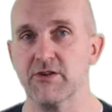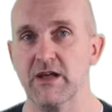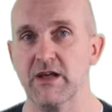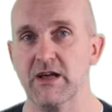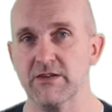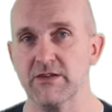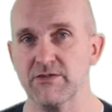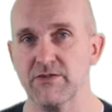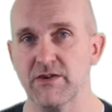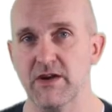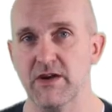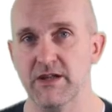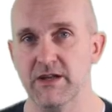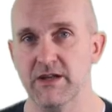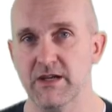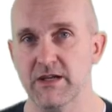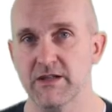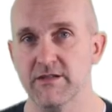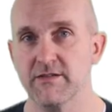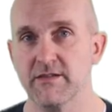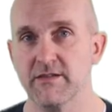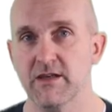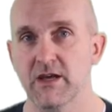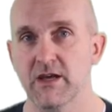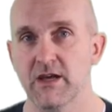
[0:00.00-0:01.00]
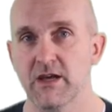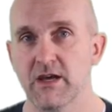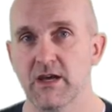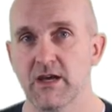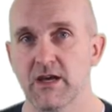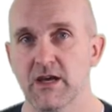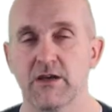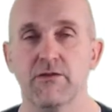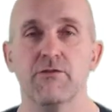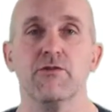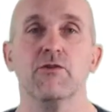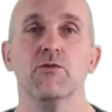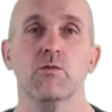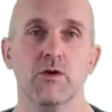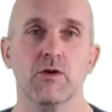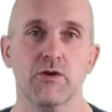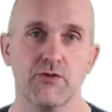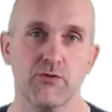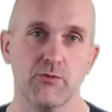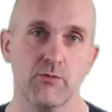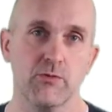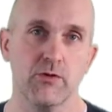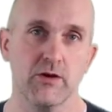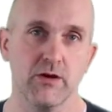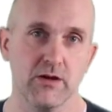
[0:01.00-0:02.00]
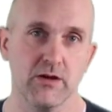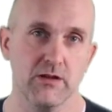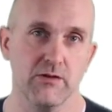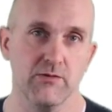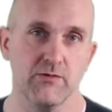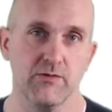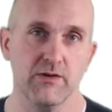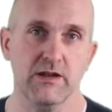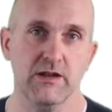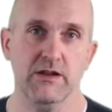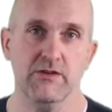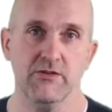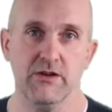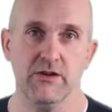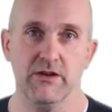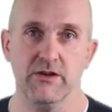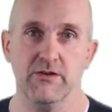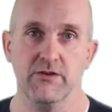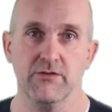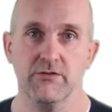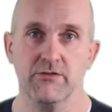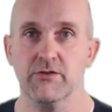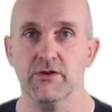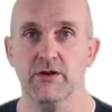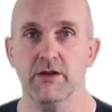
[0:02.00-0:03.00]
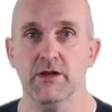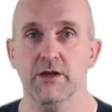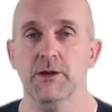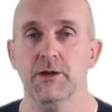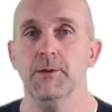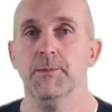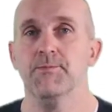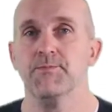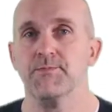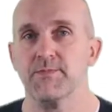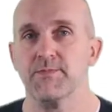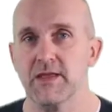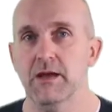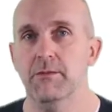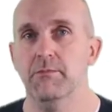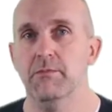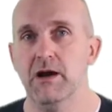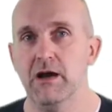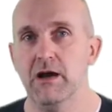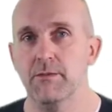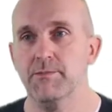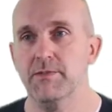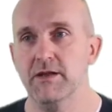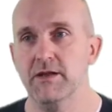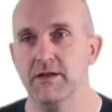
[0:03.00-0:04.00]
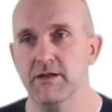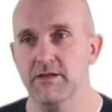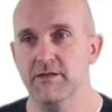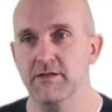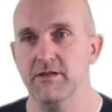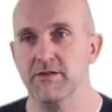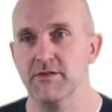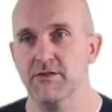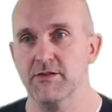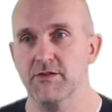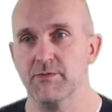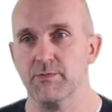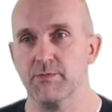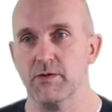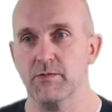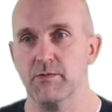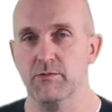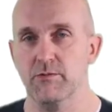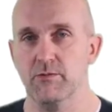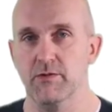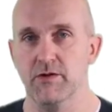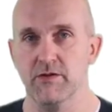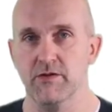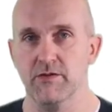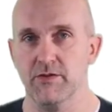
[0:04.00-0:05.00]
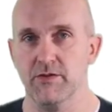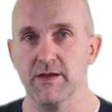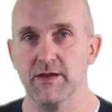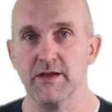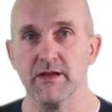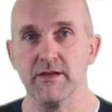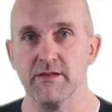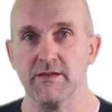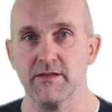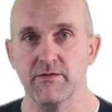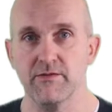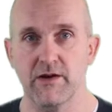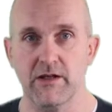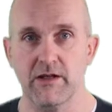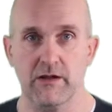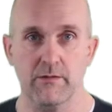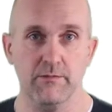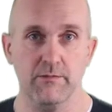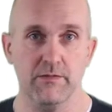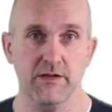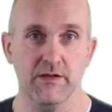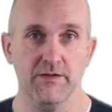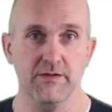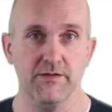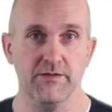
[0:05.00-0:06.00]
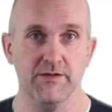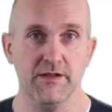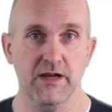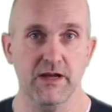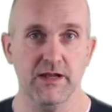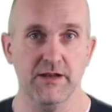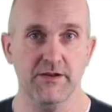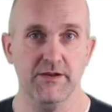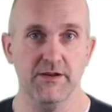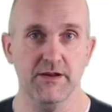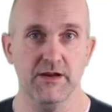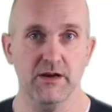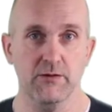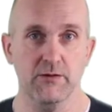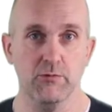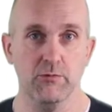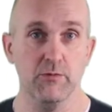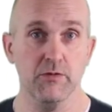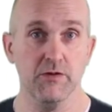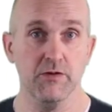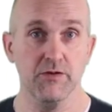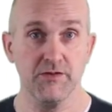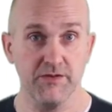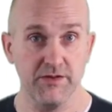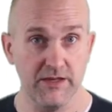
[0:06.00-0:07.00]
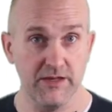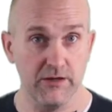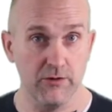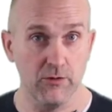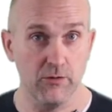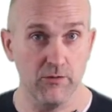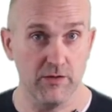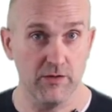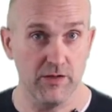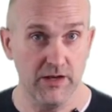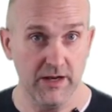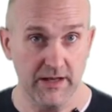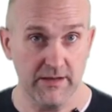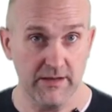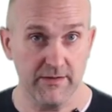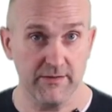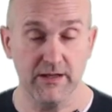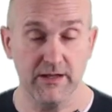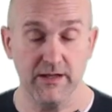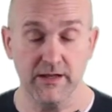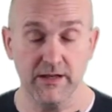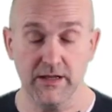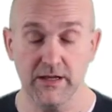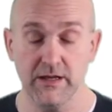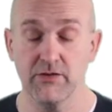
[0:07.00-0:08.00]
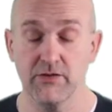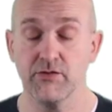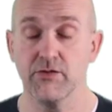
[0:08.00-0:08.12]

finance if you want to work in the financial industry. In my opinion, this is probably one of the biggest developments that we will see over the next 10 years.